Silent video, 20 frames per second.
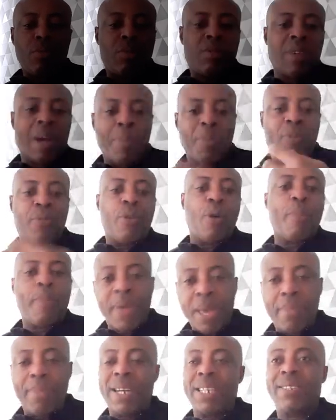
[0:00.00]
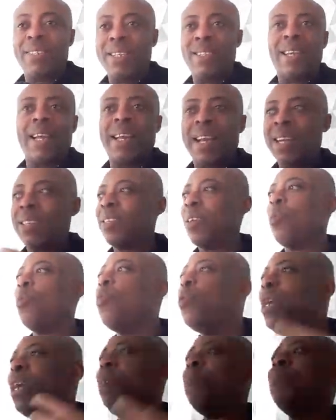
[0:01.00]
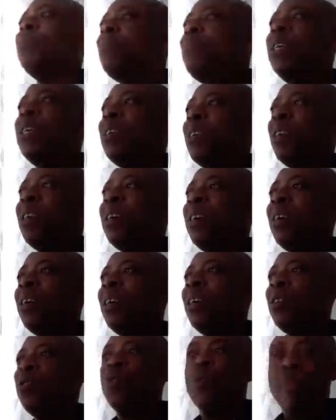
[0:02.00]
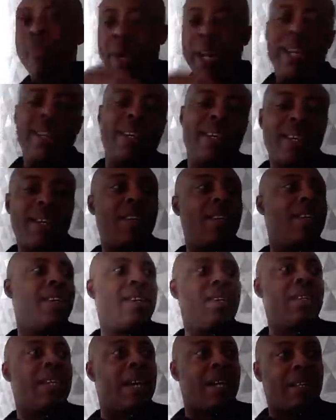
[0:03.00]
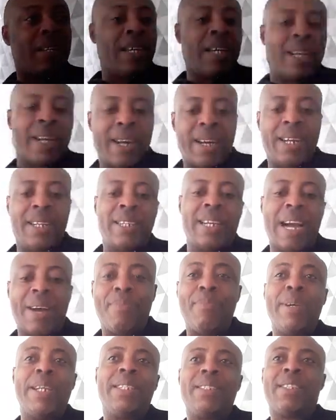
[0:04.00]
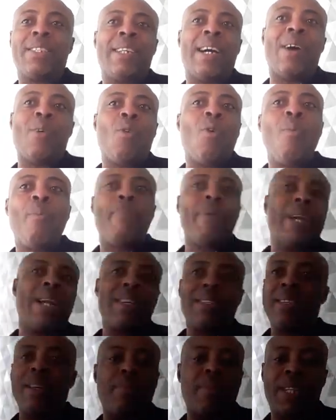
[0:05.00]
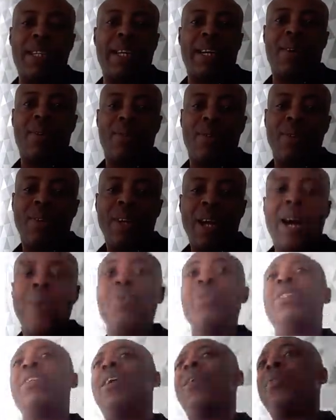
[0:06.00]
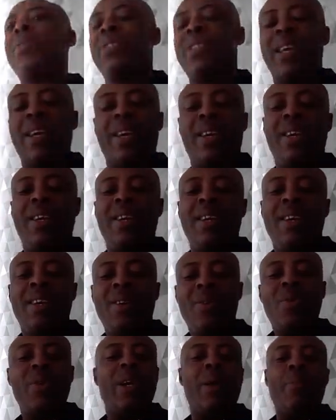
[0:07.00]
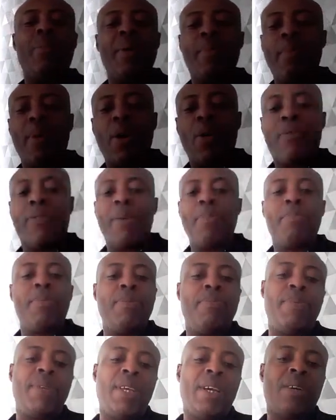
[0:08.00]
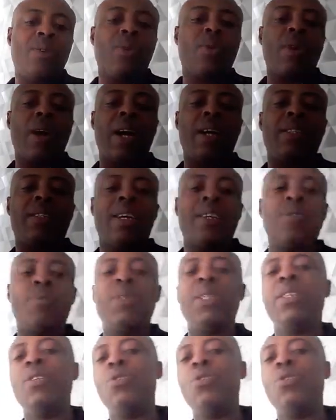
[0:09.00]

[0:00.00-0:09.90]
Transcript: some of your paymasters, and I say, UABB to bring the current government now, open us and down. I would now say, we are a member of MPP. And Okra, it has been